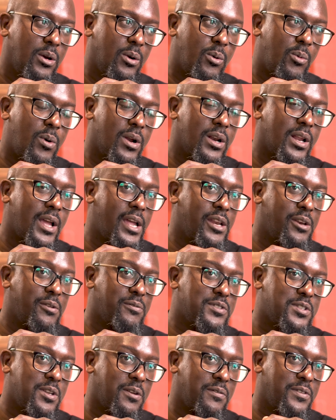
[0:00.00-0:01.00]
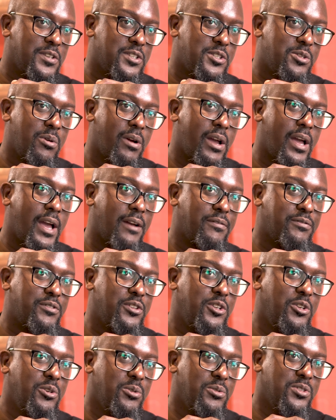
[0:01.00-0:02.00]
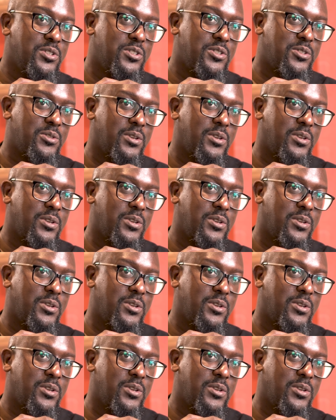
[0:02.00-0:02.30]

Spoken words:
what kind of surface do I have to use